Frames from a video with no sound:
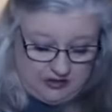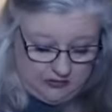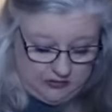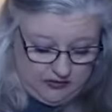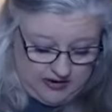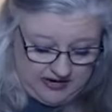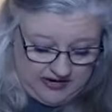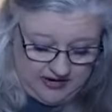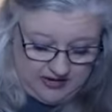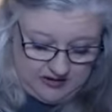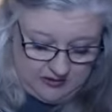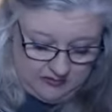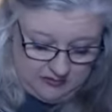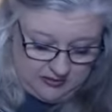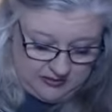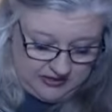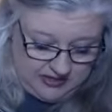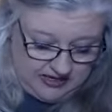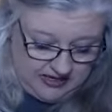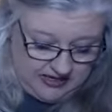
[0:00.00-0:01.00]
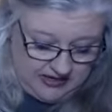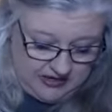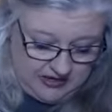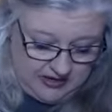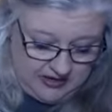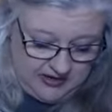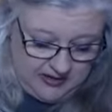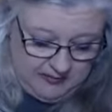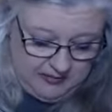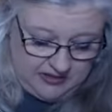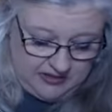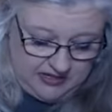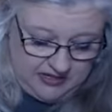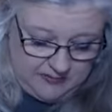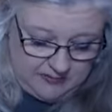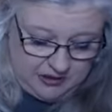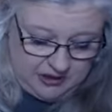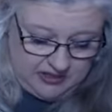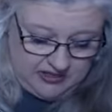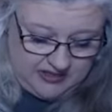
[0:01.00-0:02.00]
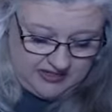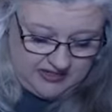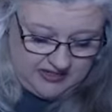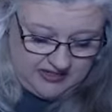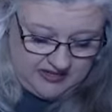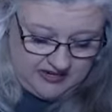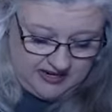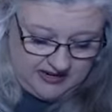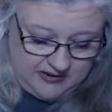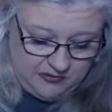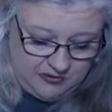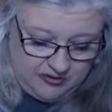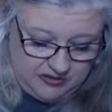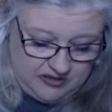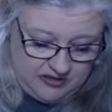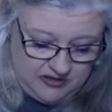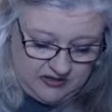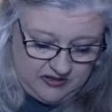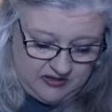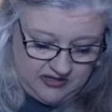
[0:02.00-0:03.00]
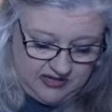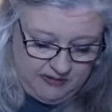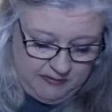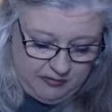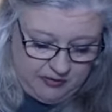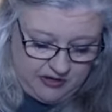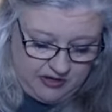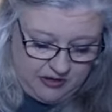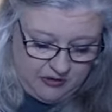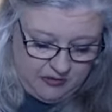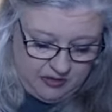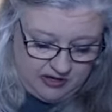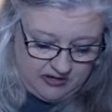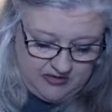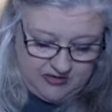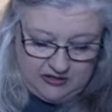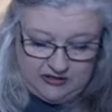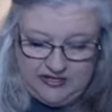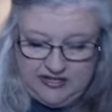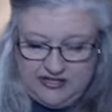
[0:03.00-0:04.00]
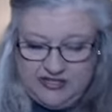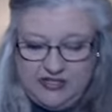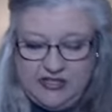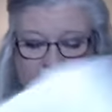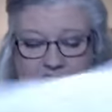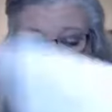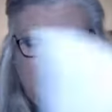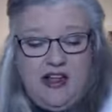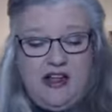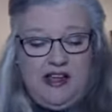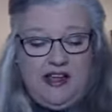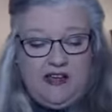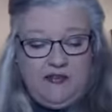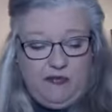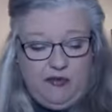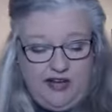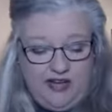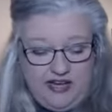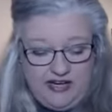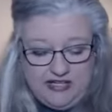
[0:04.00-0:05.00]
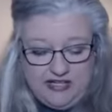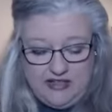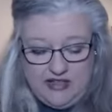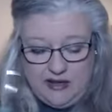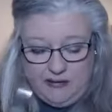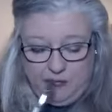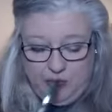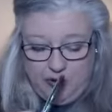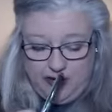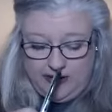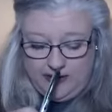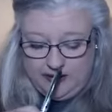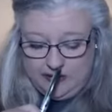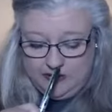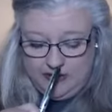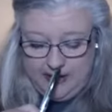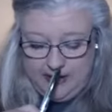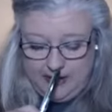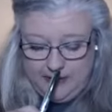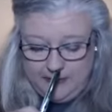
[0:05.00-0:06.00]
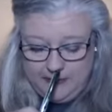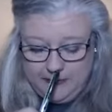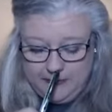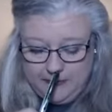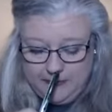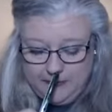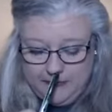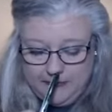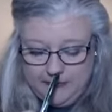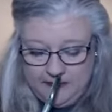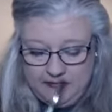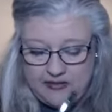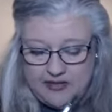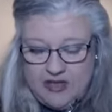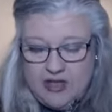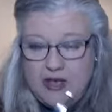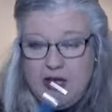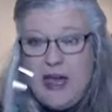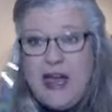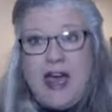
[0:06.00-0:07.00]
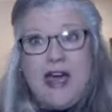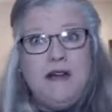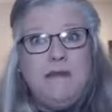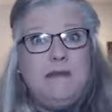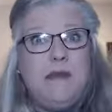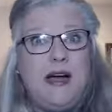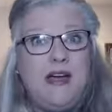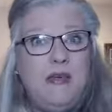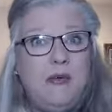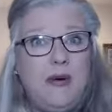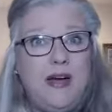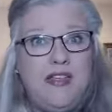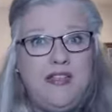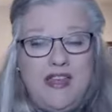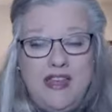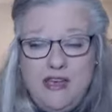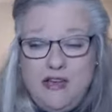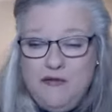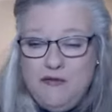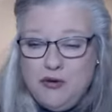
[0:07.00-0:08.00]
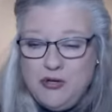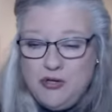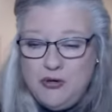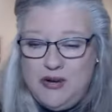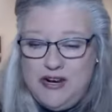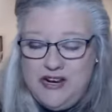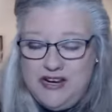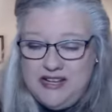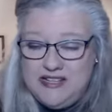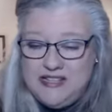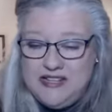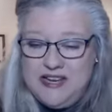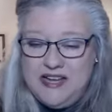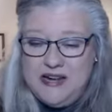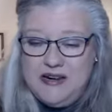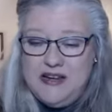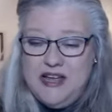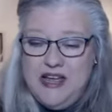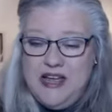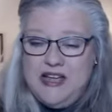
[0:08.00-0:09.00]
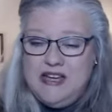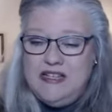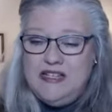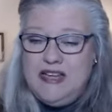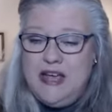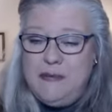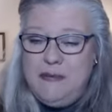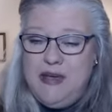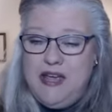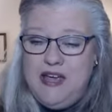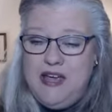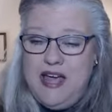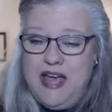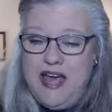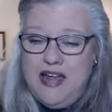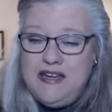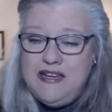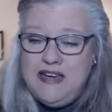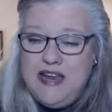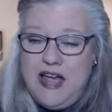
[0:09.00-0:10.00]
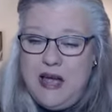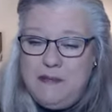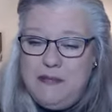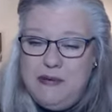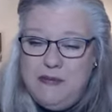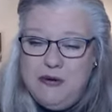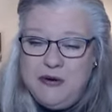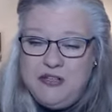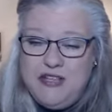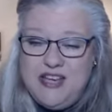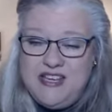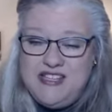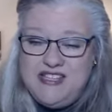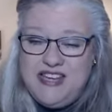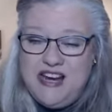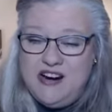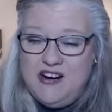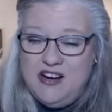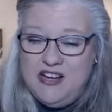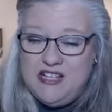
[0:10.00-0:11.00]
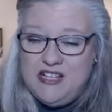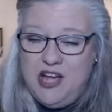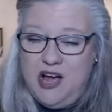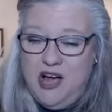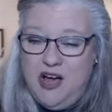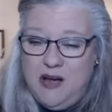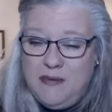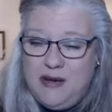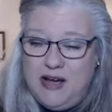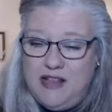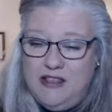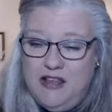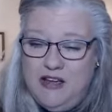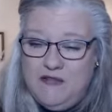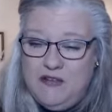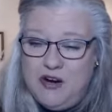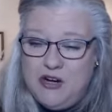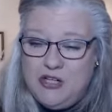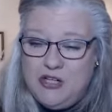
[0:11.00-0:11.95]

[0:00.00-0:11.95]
already almost 8:30, but Deb Johnson, I will certainly put you on the list if we get to that point, okay? And by the way, thank you for joining us again. Debbie Hedden, happy birthday. Sarah, Tom, I love our